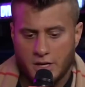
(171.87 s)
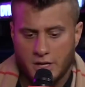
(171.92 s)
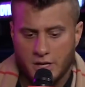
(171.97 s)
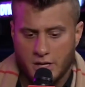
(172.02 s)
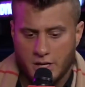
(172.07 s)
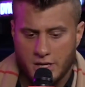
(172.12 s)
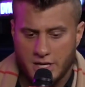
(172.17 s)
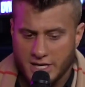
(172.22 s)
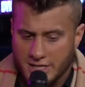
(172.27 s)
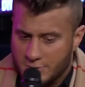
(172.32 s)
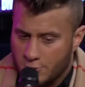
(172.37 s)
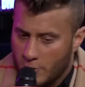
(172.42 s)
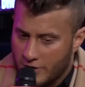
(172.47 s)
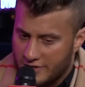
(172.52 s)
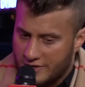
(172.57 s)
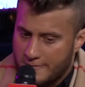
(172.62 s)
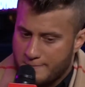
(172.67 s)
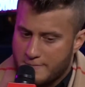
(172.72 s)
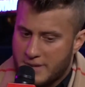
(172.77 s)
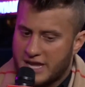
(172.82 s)
He is one of
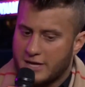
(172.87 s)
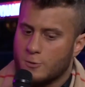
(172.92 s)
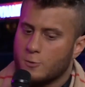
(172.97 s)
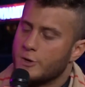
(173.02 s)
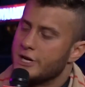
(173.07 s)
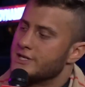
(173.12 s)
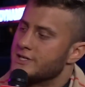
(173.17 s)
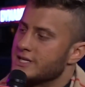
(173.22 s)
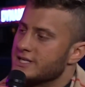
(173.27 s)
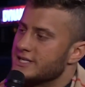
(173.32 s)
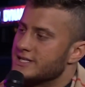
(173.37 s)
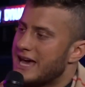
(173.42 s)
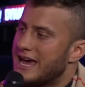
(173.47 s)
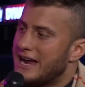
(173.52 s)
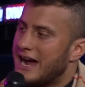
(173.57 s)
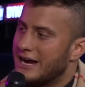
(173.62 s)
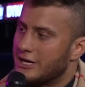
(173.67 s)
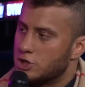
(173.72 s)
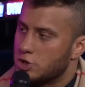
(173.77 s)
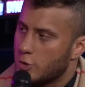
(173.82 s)
the main reasons that
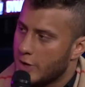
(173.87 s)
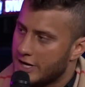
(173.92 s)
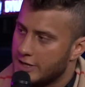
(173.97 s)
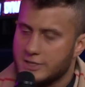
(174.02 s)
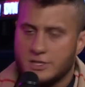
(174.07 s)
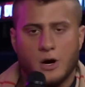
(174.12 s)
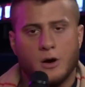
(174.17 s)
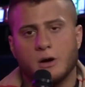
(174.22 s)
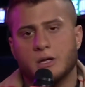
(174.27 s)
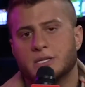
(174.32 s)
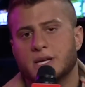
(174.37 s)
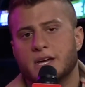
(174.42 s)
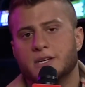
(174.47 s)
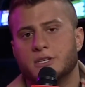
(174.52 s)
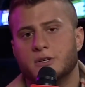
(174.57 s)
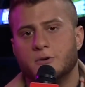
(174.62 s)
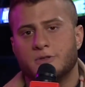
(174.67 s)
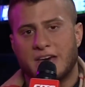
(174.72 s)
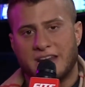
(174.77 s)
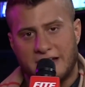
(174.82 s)
I train as hard as I
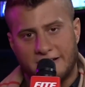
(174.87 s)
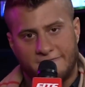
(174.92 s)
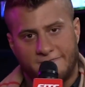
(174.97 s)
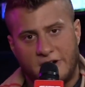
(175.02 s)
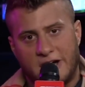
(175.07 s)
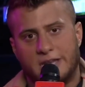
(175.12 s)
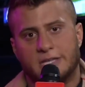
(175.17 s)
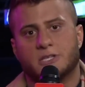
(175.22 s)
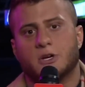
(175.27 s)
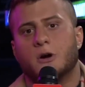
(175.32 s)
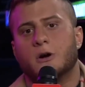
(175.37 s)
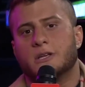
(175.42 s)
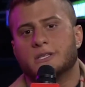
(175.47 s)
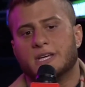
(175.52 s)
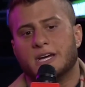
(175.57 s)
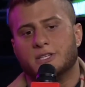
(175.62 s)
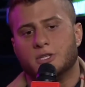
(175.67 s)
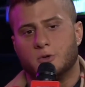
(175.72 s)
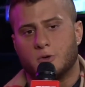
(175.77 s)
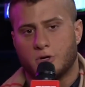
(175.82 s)
do, that I fight as hard as I
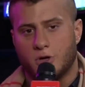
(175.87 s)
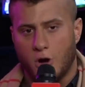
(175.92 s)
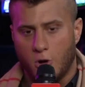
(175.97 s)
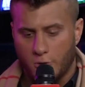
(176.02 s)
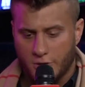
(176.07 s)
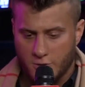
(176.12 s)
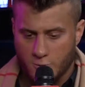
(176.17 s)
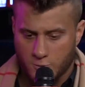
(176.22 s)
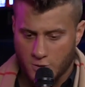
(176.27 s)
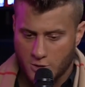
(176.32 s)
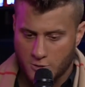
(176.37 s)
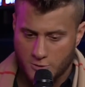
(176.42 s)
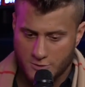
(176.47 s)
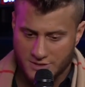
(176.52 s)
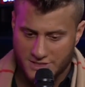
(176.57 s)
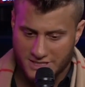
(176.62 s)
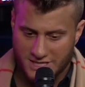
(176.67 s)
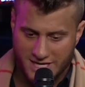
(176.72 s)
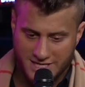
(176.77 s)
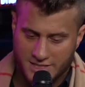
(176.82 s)
do. Cody
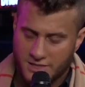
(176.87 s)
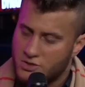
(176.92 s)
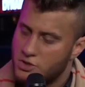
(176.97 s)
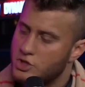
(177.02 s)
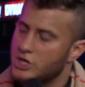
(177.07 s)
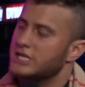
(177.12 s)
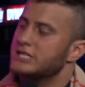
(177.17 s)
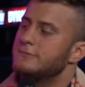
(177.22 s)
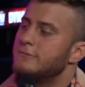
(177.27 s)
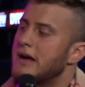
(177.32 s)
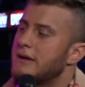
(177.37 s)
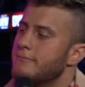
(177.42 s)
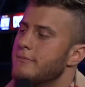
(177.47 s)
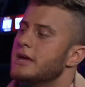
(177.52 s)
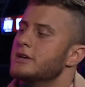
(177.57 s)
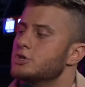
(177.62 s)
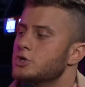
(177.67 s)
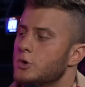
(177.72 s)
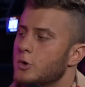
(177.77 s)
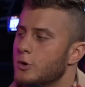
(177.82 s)
Rhodes isn't just my
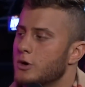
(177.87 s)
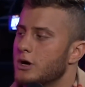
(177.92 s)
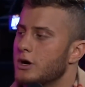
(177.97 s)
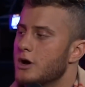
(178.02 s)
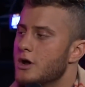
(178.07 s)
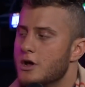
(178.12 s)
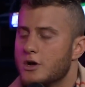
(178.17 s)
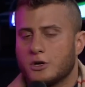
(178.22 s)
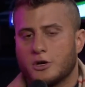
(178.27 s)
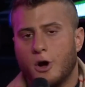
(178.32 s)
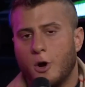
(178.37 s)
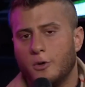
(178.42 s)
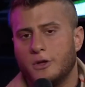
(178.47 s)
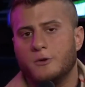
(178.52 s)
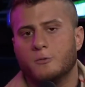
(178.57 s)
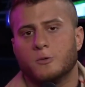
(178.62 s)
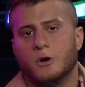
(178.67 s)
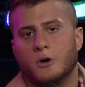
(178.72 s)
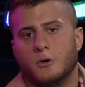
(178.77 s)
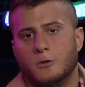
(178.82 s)
mentor. Cody
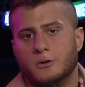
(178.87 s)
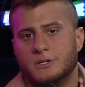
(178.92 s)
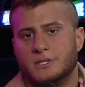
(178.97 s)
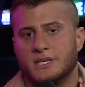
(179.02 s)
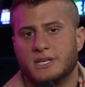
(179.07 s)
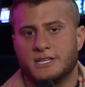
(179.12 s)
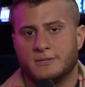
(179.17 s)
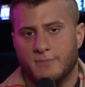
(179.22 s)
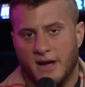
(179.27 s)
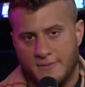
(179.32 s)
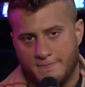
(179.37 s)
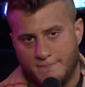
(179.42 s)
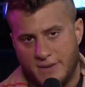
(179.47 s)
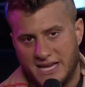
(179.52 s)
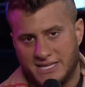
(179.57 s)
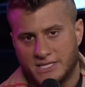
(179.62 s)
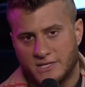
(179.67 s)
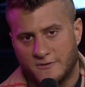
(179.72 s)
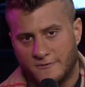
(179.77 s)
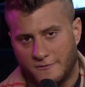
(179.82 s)
Rhodes is my
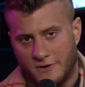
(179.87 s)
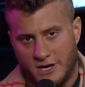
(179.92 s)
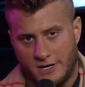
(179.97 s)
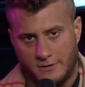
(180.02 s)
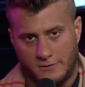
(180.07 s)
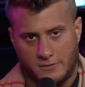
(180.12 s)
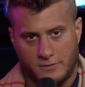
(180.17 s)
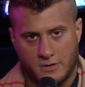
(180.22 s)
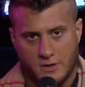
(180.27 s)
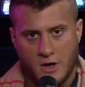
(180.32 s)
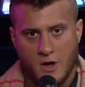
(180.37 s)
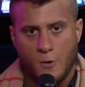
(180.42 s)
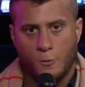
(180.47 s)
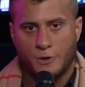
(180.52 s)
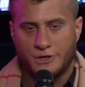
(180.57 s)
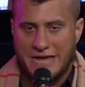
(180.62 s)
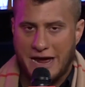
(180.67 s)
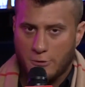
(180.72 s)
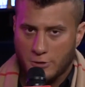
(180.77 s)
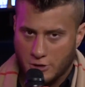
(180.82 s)
best friend.
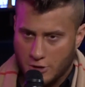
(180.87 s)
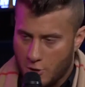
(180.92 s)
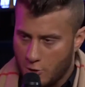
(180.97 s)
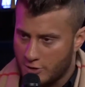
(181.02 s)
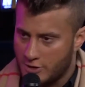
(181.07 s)
Without Cody